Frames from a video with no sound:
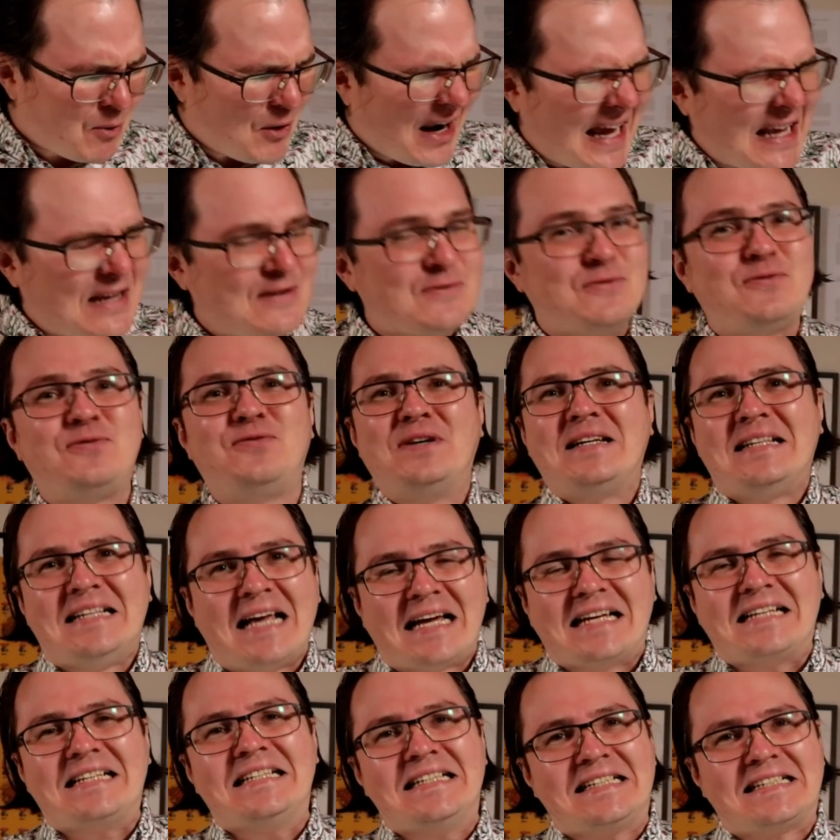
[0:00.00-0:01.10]
life!
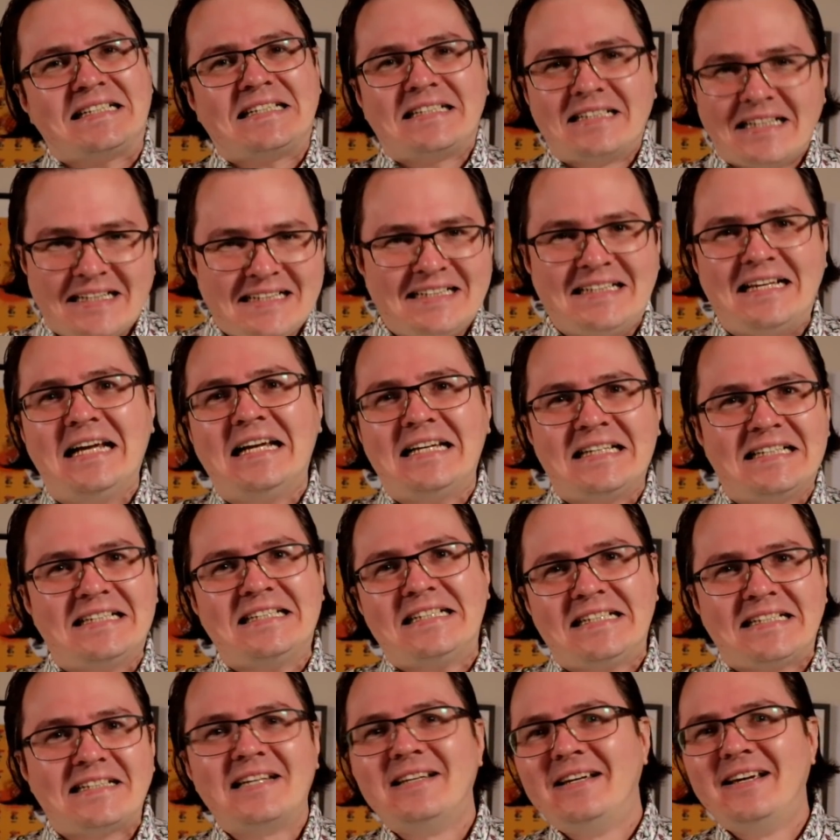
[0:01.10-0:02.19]
Yes!
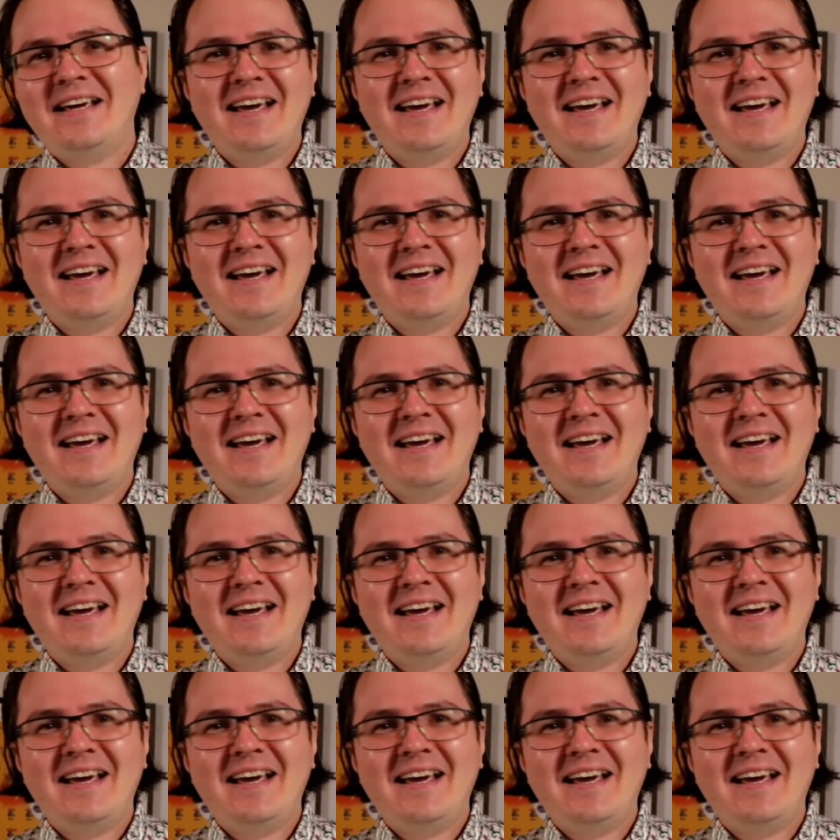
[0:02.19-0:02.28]
Yes!